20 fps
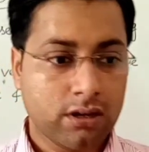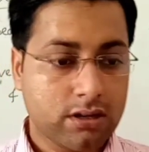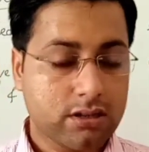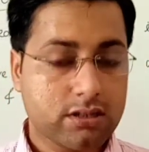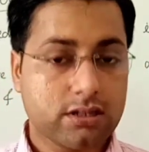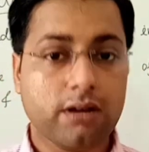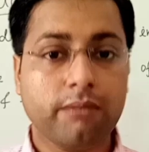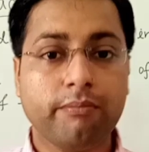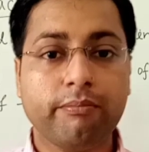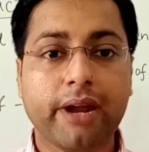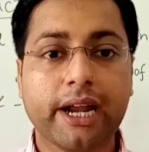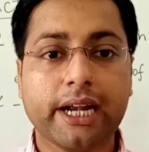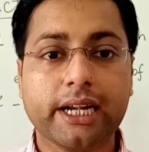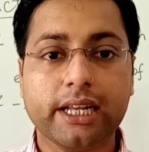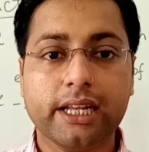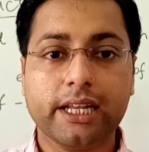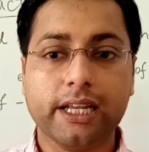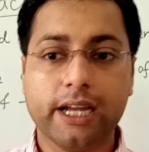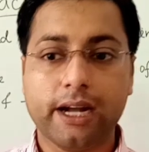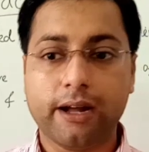some
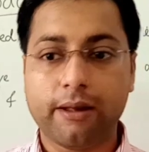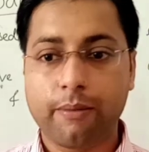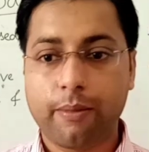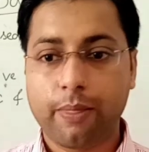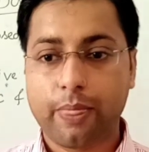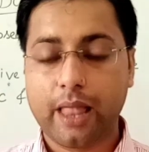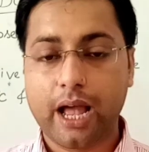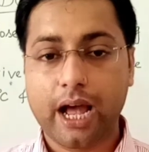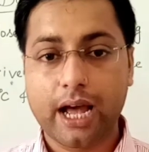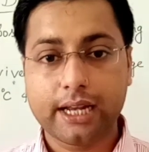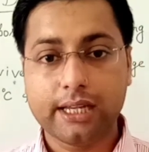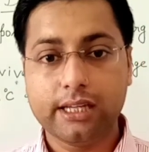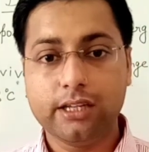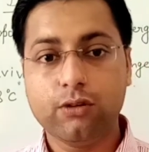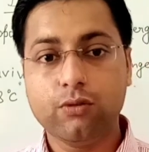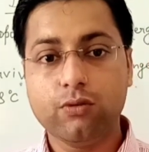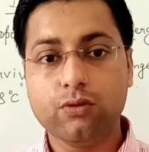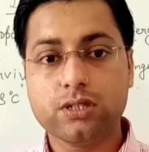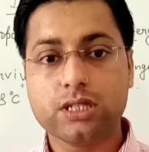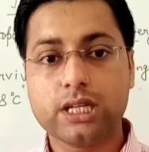bacteria are
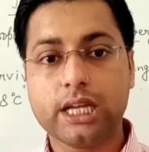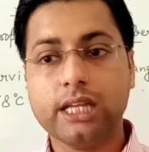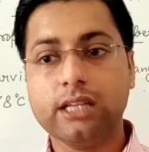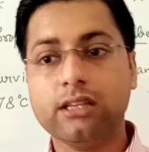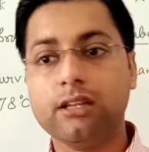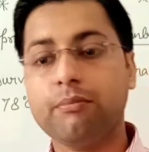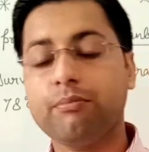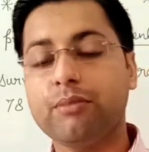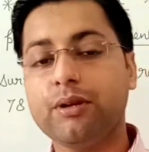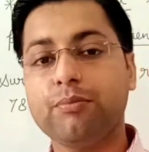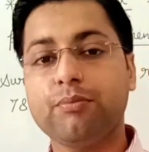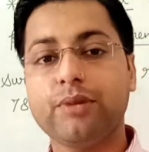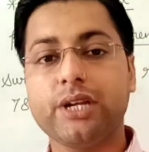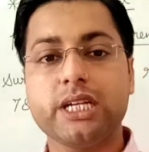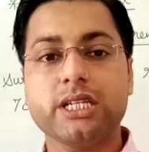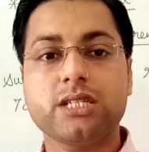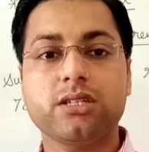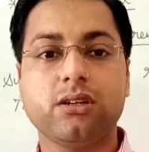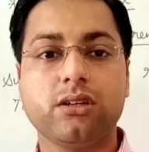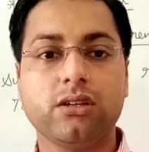used in the
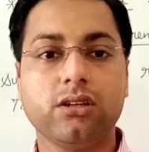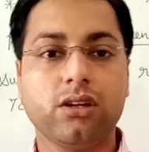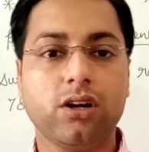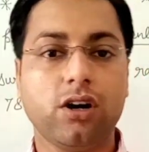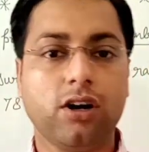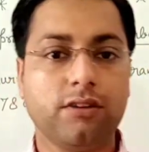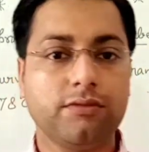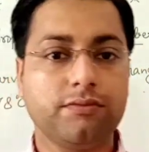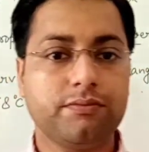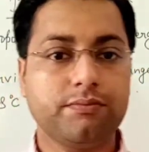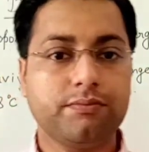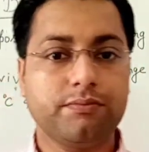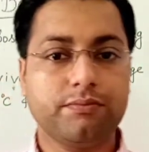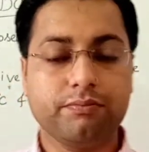preparation of